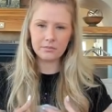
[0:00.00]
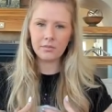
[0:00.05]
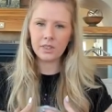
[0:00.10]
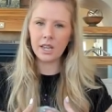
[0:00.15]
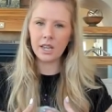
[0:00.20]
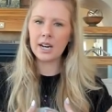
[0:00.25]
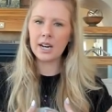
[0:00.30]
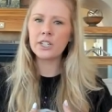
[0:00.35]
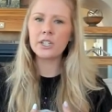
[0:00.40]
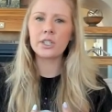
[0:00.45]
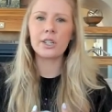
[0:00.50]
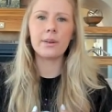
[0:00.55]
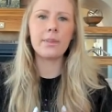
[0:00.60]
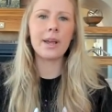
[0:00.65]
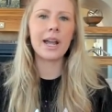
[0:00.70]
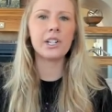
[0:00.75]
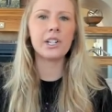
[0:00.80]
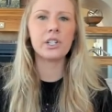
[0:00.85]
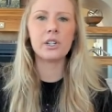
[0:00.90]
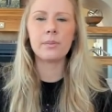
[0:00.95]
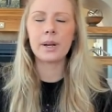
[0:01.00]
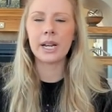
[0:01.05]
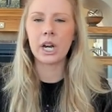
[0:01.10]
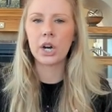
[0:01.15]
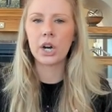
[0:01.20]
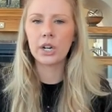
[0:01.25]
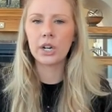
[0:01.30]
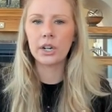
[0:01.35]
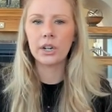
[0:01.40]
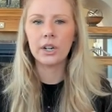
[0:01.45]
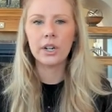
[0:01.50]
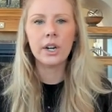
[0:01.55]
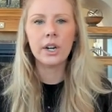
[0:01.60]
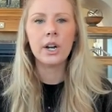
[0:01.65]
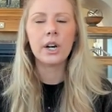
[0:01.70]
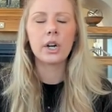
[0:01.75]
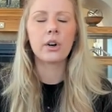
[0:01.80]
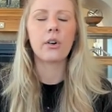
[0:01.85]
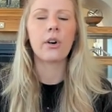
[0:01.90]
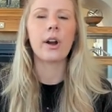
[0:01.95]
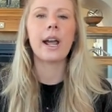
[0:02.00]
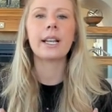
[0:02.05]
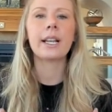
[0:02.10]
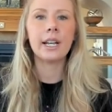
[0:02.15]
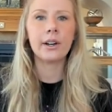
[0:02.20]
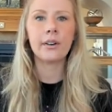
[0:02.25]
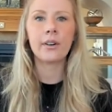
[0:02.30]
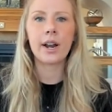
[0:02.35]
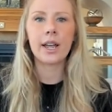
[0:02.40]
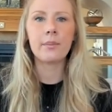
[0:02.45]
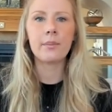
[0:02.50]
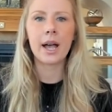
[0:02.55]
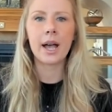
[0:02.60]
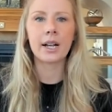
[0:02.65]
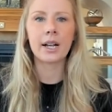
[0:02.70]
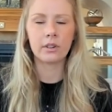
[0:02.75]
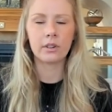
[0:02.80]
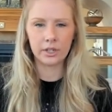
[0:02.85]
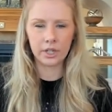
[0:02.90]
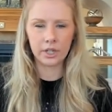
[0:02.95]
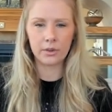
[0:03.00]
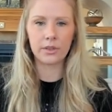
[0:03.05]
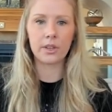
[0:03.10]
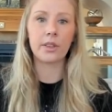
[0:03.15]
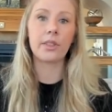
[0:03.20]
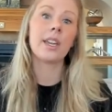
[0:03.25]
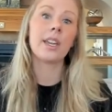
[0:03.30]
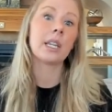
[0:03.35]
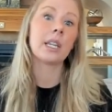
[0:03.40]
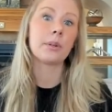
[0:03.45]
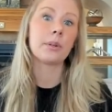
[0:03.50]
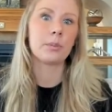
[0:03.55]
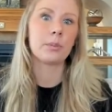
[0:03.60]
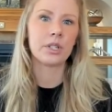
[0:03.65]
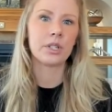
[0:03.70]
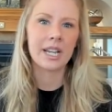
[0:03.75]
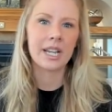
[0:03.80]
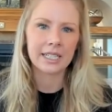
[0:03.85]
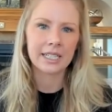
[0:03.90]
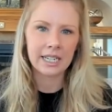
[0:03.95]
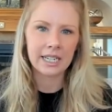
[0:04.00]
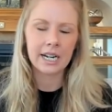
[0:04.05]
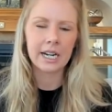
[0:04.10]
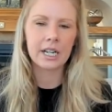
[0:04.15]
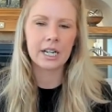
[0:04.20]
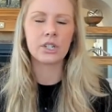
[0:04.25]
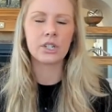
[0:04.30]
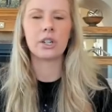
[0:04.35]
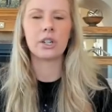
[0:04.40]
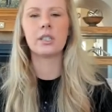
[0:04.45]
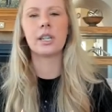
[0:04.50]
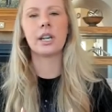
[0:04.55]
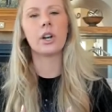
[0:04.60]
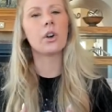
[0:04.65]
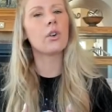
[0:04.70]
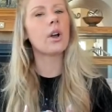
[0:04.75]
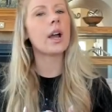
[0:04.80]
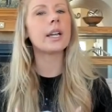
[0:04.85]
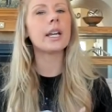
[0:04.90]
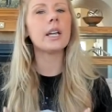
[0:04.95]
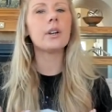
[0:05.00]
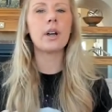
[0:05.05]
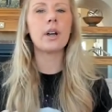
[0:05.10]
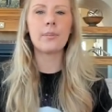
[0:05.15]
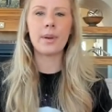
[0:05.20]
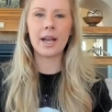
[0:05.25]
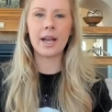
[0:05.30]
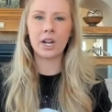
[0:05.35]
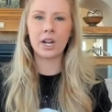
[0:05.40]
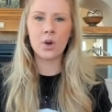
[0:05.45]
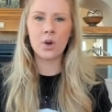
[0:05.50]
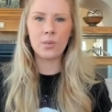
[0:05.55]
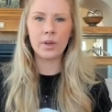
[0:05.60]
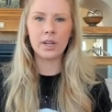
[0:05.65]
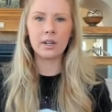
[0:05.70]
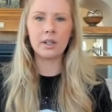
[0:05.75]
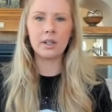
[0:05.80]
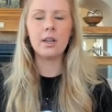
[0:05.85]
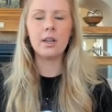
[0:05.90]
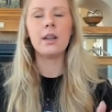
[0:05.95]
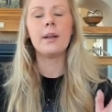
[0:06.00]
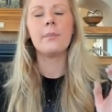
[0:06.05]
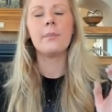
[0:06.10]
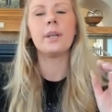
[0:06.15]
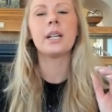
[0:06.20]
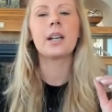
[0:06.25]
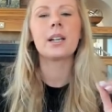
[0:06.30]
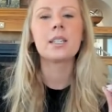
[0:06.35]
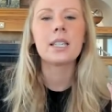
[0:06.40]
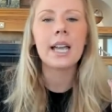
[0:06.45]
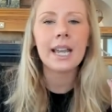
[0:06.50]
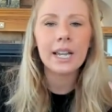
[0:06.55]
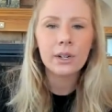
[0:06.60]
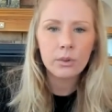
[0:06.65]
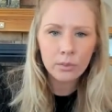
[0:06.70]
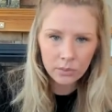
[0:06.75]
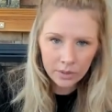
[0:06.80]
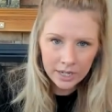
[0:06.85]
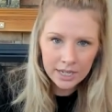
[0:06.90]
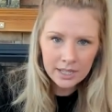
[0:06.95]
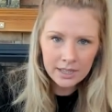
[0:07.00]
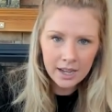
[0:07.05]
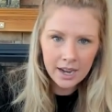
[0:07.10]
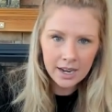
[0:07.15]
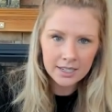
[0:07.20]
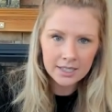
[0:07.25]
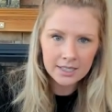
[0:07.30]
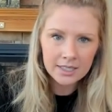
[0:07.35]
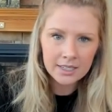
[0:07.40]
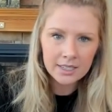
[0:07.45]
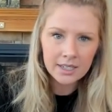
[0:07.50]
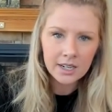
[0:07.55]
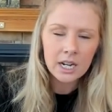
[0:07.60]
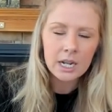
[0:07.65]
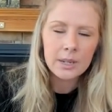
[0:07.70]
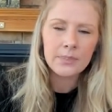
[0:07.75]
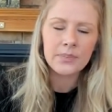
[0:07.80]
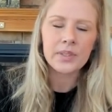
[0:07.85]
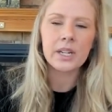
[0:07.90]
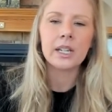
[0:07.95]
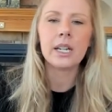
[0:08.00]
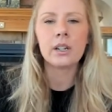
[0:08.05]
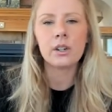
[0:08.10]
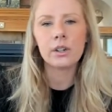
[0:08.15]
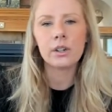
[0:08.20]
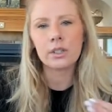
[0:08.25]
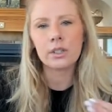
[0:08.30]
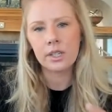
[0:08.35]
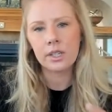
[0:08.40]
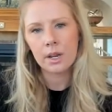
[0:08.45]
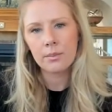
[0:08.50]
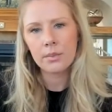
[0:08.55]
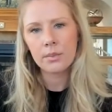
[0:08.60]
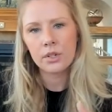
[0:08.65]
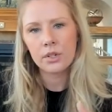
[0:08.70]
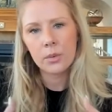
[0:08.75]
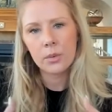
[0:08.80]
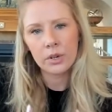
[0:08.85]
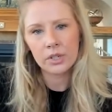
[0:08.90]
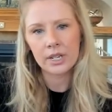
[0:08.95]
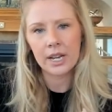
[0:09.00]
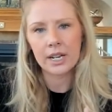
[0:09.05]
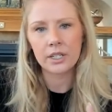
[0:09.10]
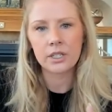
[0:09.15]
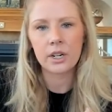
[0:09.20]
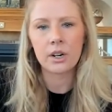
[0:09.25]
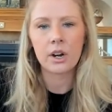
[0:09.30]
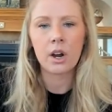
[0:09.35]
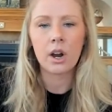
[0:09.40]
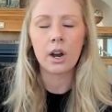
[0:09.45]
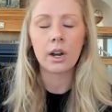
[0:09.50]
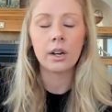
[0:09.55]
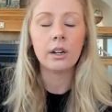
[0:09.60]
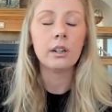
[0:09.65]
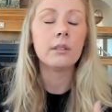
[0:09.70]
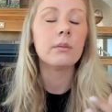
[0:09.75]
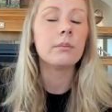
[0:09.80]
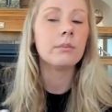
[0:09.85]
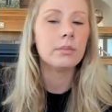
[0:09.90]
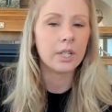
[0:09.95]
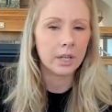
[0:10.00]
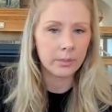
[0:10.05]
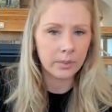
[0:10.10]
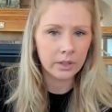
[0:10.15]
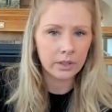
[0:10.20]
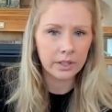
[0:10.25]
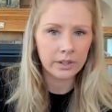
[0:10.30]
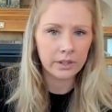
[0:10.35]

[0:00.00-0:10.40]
And I just imagine my heart cracking right back, or, you know, the thing that was protecting it, I should say, cracking right back open because I had realized that in our attempt to protect our heart, typically